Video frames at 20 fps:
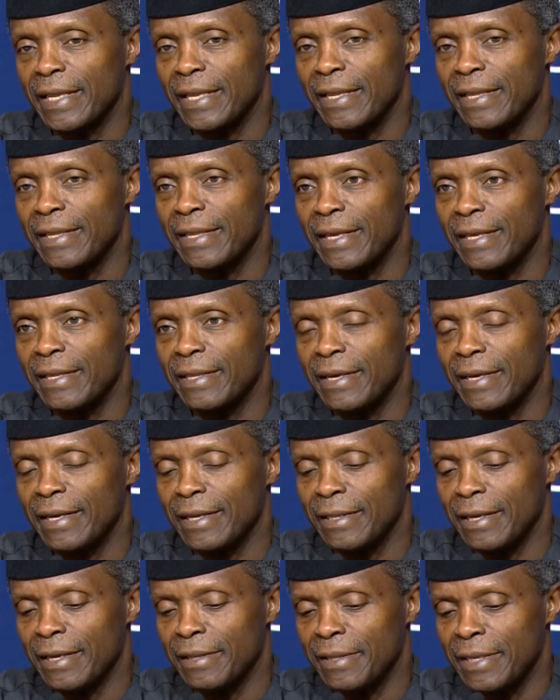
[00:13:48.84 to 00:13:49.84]
the, the,
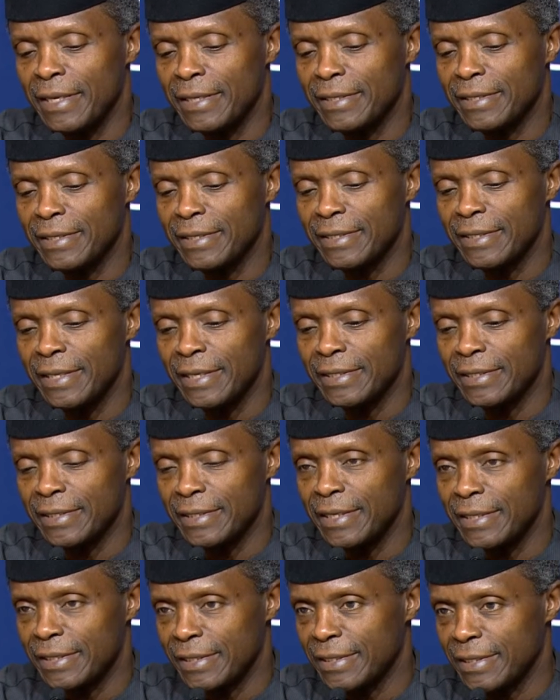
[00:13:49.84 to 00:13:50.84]
the, this, this,
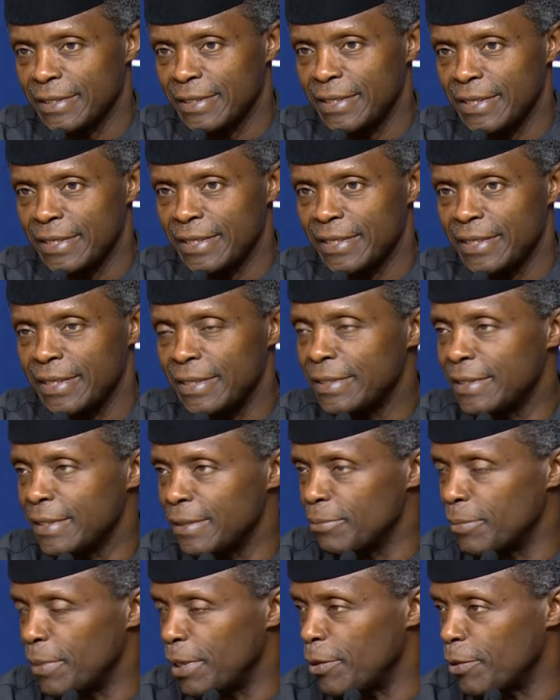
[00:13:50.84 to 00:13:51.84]
this, this
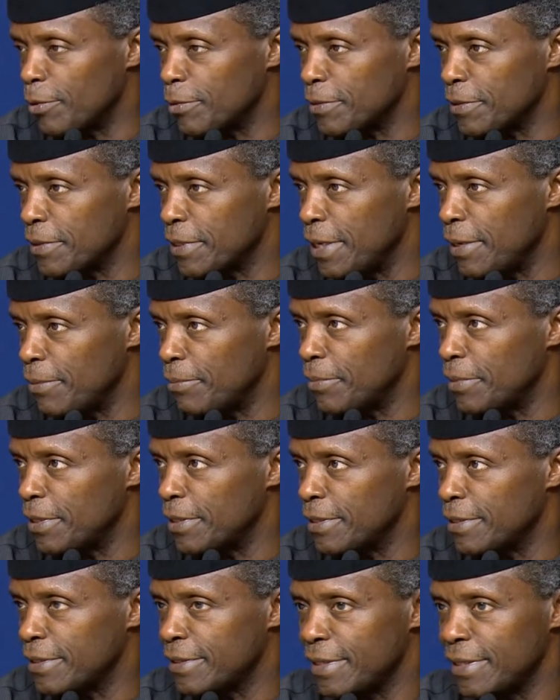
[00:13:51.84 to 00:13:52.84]
season belongs to them.
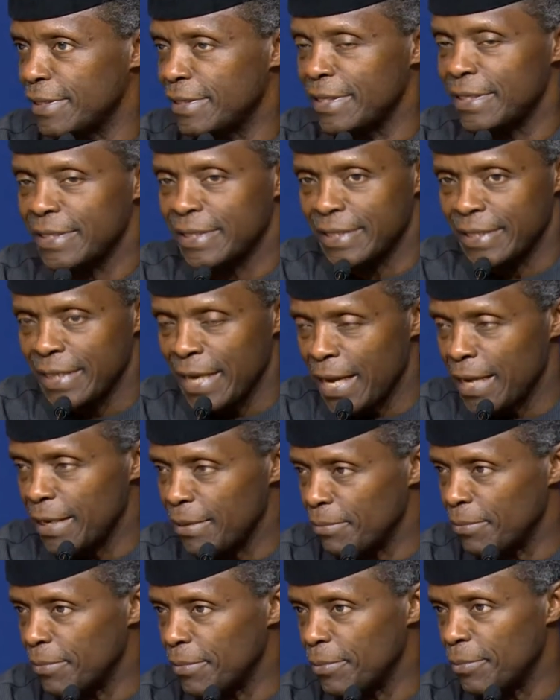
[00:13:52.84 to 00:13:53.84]
This, this, this
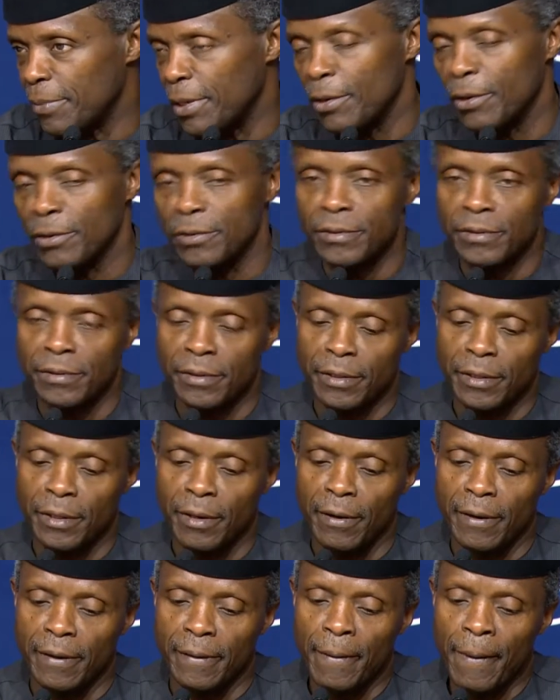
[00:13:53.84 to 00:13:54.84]
time belongs to the
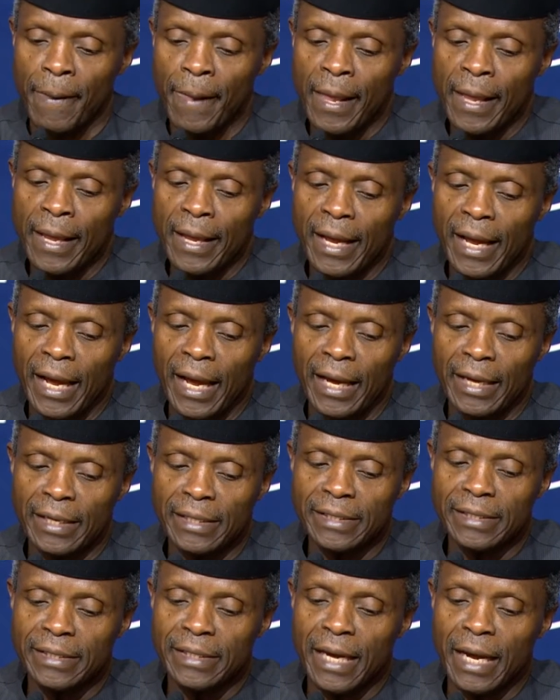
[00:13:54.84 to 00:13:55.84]
young.
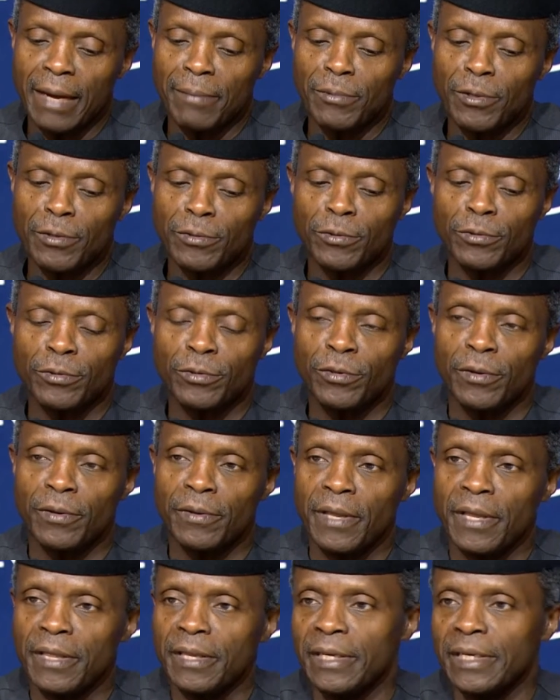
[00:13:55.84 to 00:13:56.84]
And I'm not so
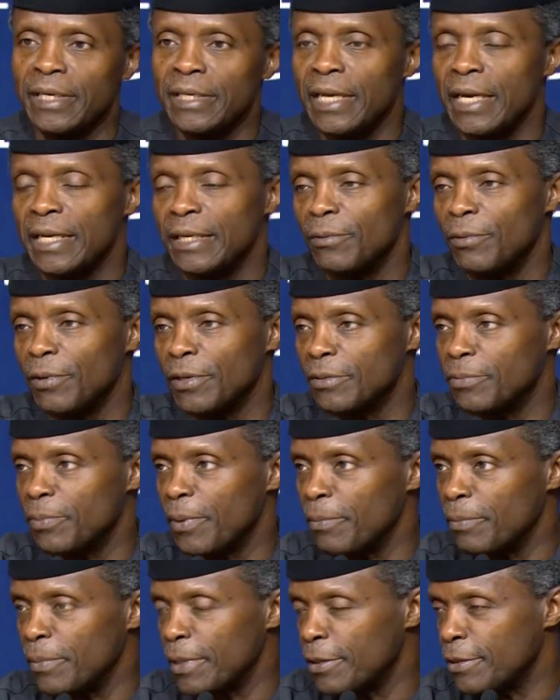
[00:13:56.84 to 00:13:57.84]
sure that they need anyone's
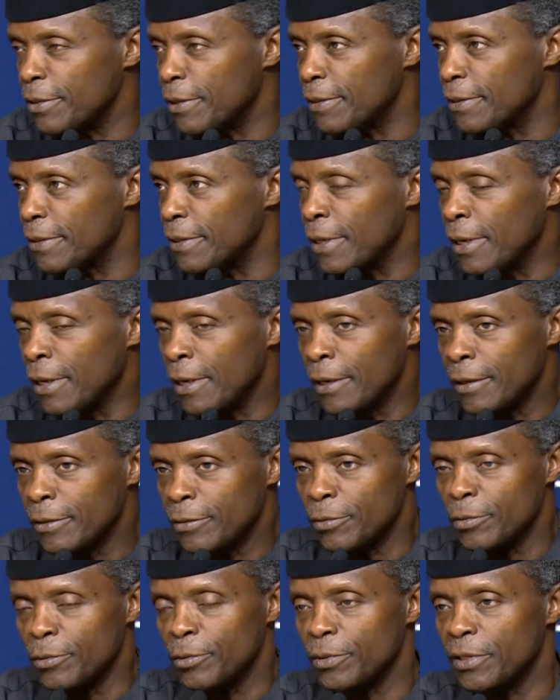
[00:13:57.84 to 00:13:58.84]
permission
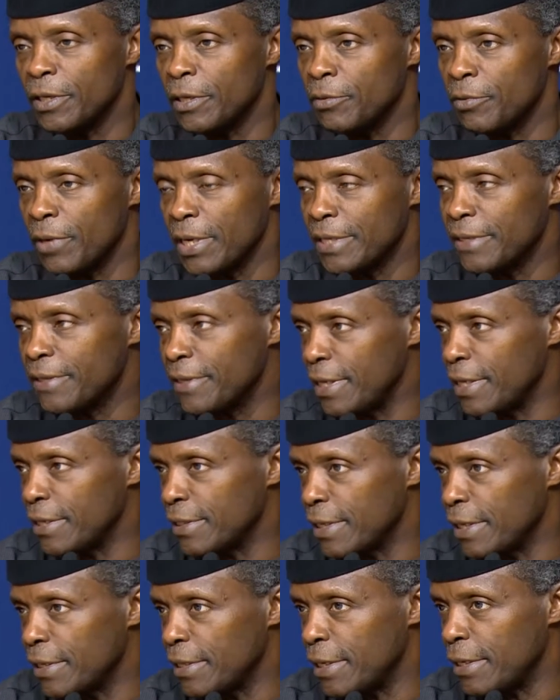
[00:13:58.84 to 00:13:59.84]
to do the great
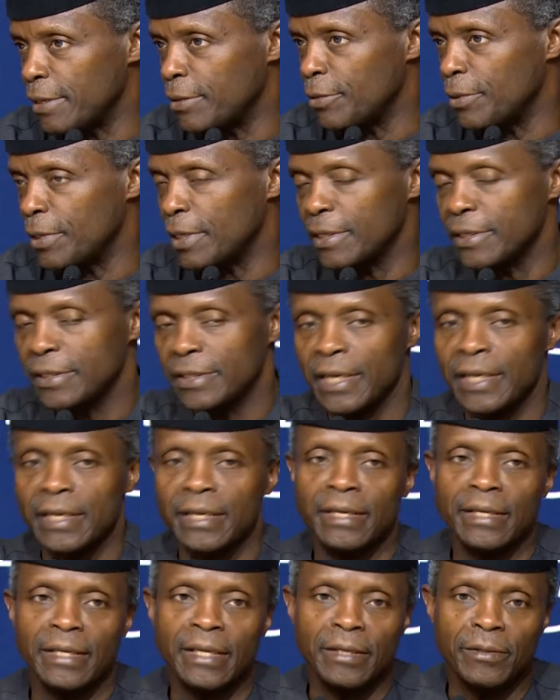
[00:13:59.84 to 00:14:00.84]
things that they're doing.
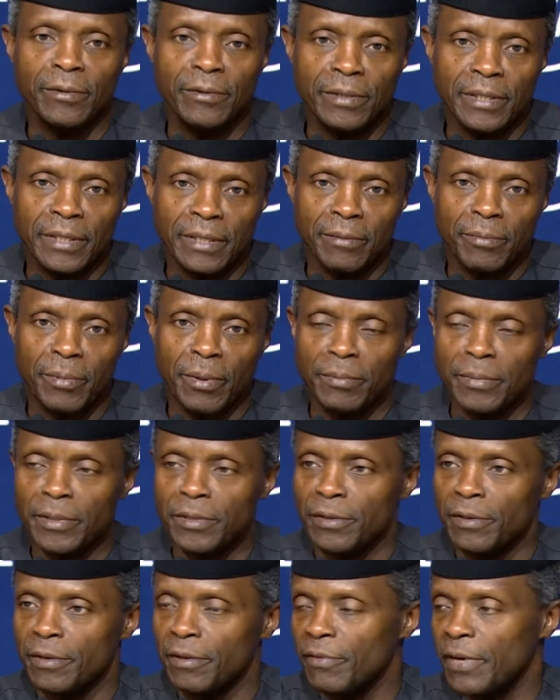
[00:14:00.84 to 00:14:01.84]
Certainly, they don't need the
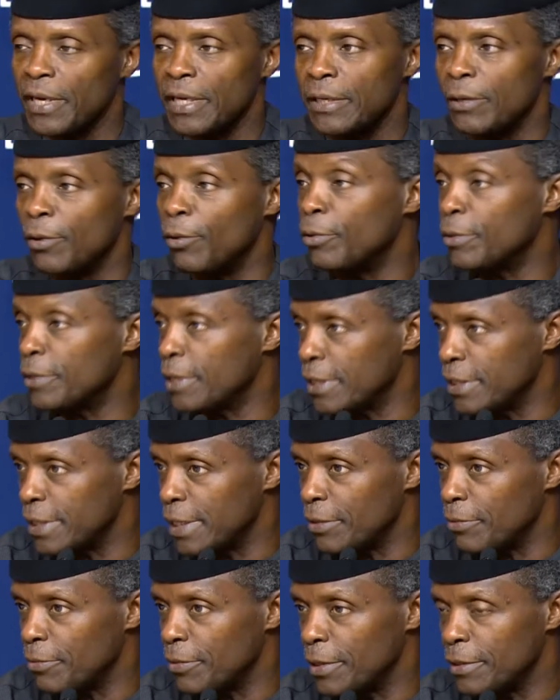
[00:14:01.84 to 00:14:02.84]
permission of any older
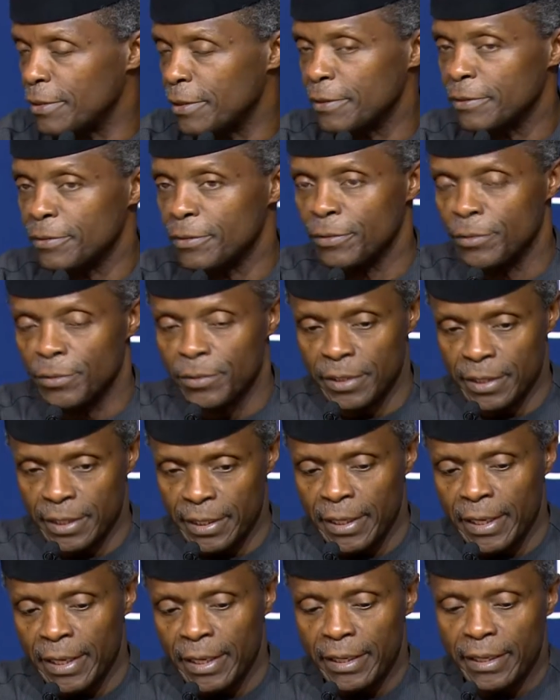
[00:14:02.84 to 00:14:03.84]
generation to do the
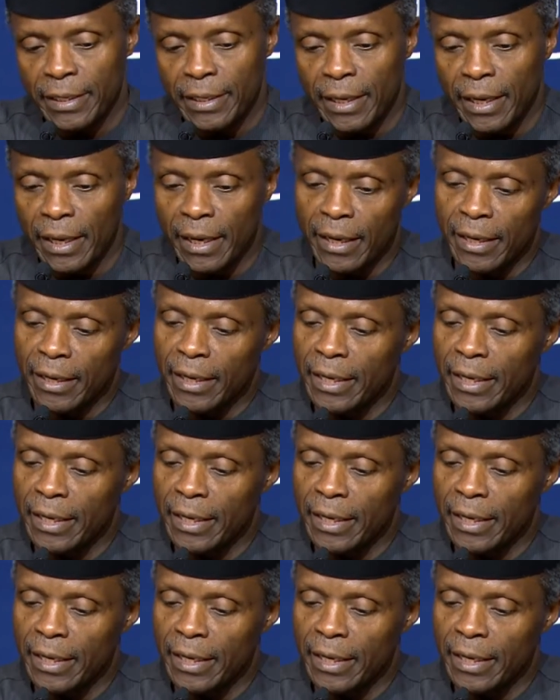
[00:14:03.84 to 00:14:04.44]
uh,